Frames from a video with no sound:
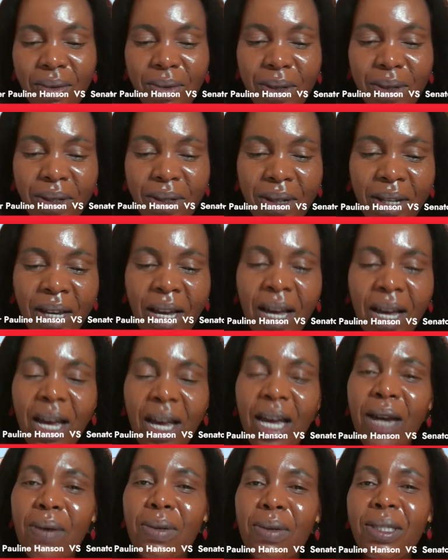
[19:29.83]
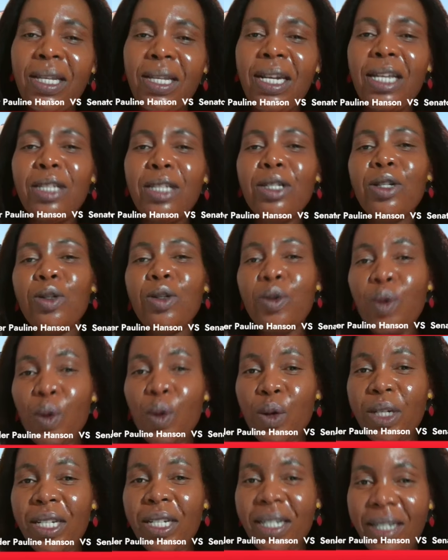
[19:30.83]
it was an
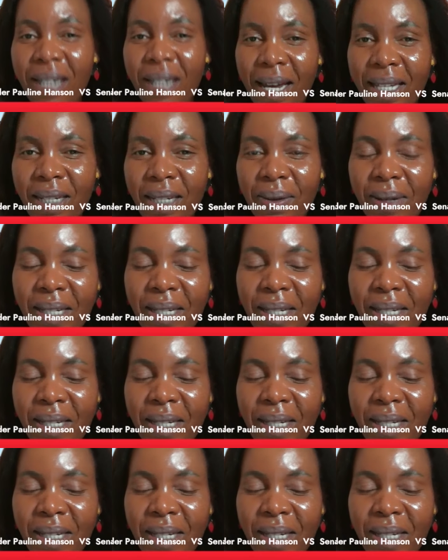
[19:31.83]
exclusion test.